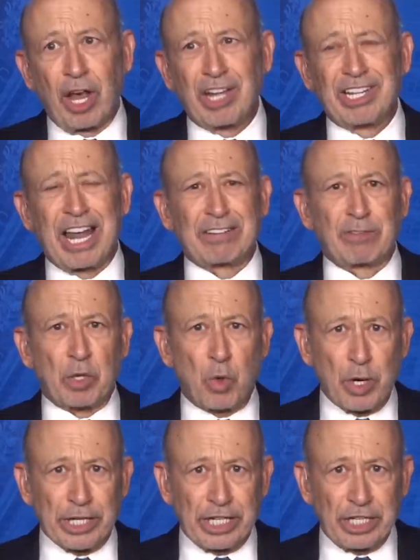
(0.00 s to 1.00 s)
a lot of
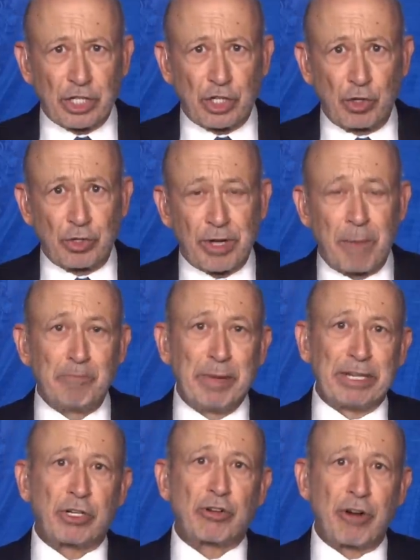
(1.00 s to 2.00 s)
liquidity issues,
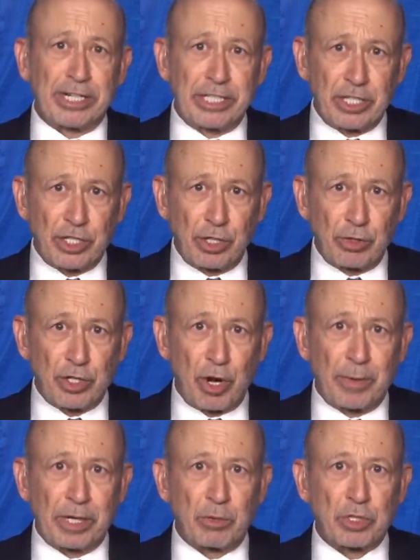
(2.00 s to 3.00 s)
big credit issues.
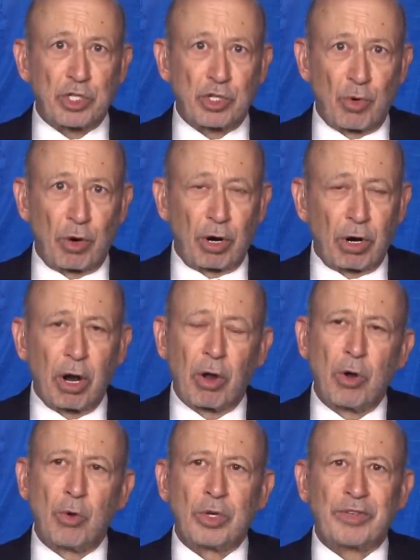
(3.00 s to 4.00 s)
Nobody was sure
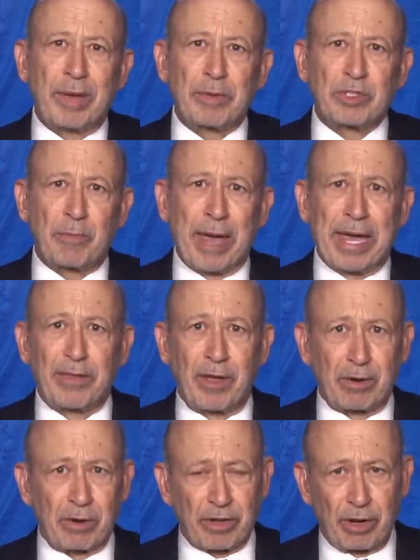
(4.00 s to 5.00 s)
who was able to pay
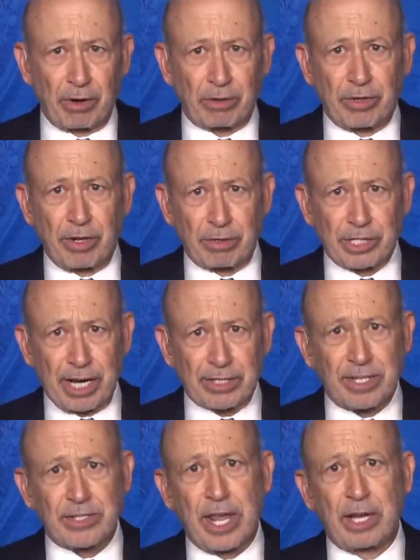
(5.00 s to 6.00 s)
their, their, their
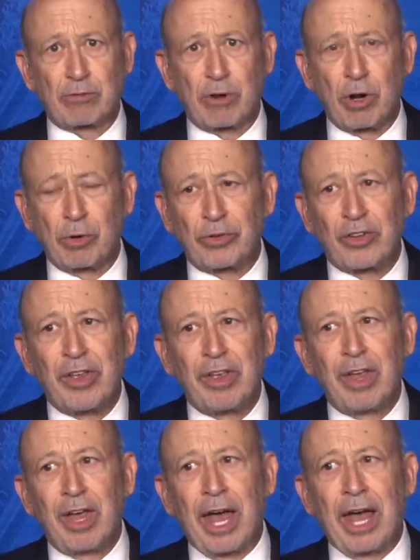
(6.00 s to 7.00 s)
debts as they arose.
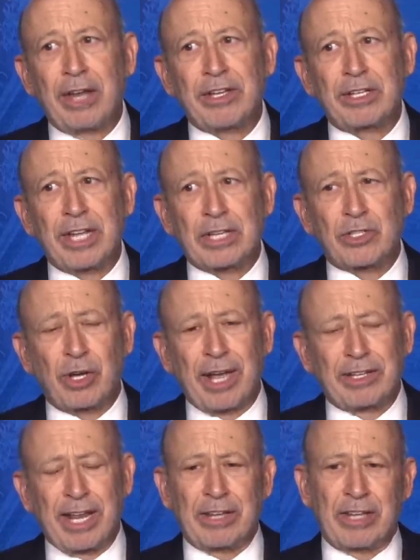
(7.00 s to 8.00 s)
And that took,
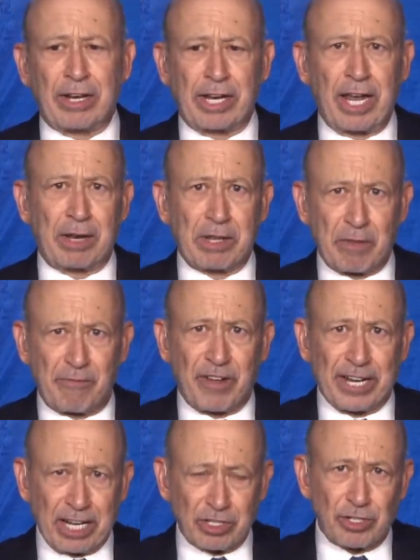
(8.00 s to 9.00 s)
and, and then again, the
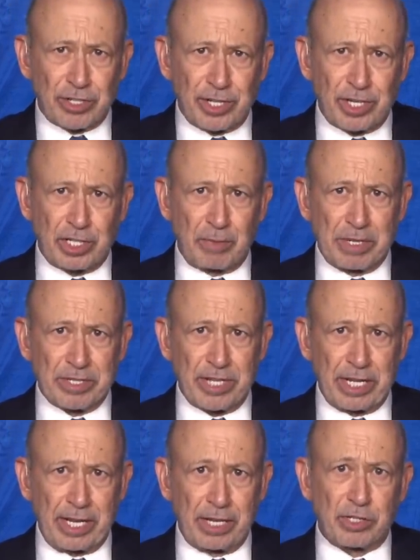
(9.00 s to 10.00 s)
financial system is
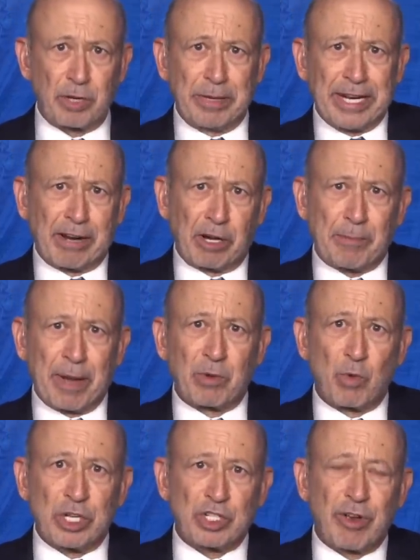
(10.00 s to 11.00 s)
the intermediary by
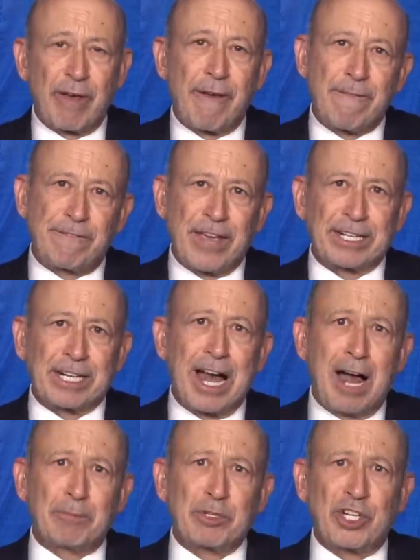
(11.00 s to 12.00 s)
which Fed
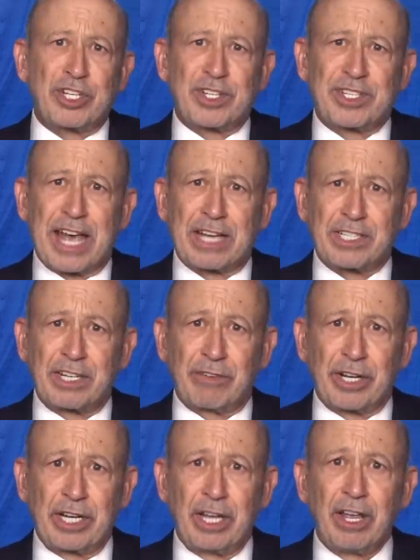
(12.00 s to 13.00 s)
accomplishes its
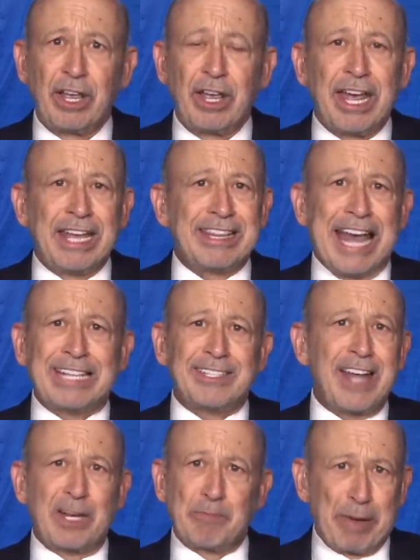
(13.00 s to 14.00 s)
activity. That's
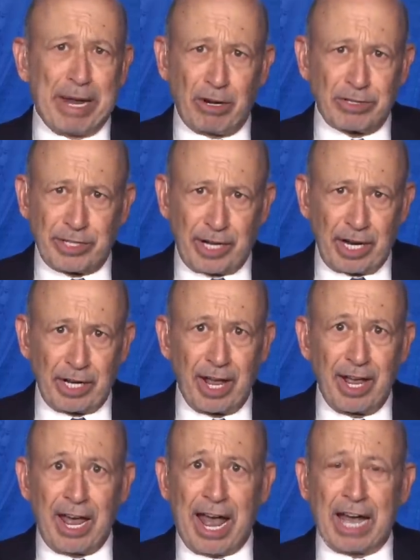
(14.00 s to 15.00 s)
not impaired today.
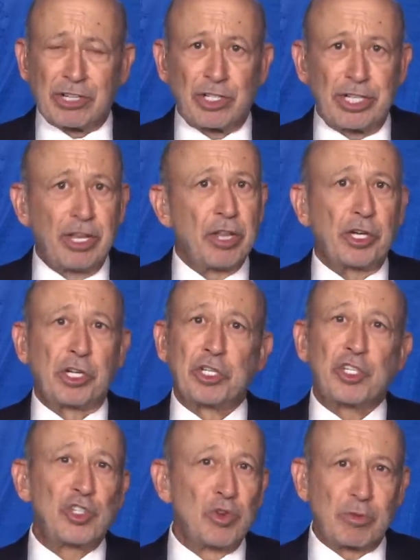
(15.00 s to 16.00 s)
Actually, the
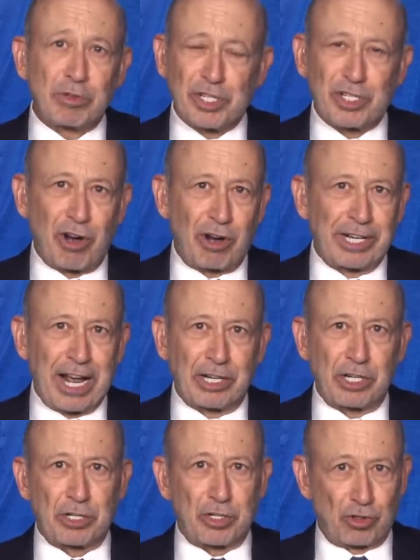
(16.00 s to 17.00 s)
consumer is starting out
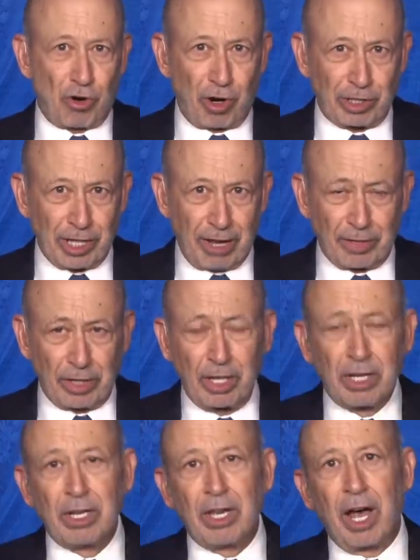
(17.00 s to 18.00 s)
at a strong level.
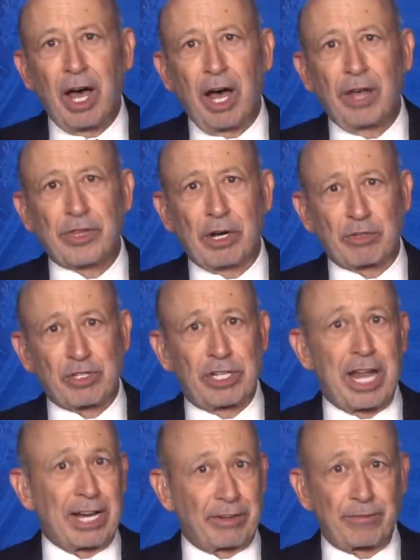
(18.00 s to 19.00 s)
Uh, there is a
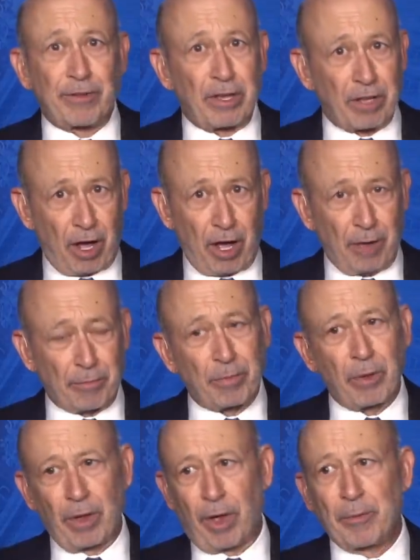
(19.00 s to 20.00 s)
lot of uh,
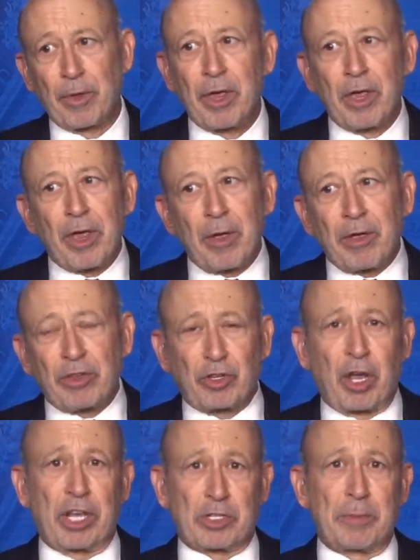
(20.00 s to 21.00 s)
uh,
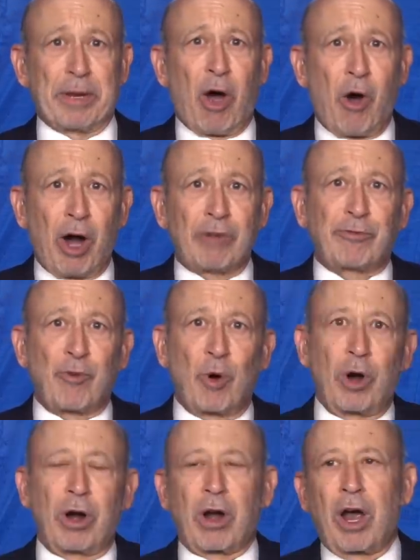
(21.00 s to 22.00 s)
it's going to be hard
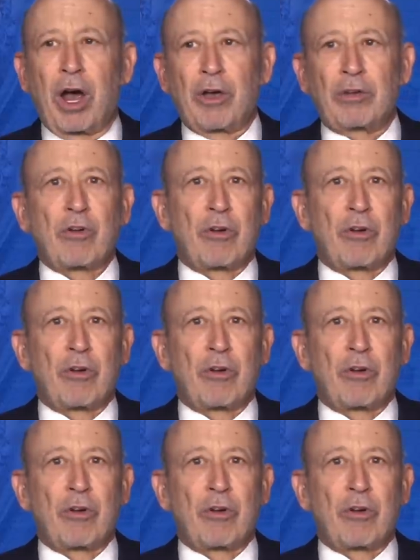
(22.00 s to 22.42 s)
for uh,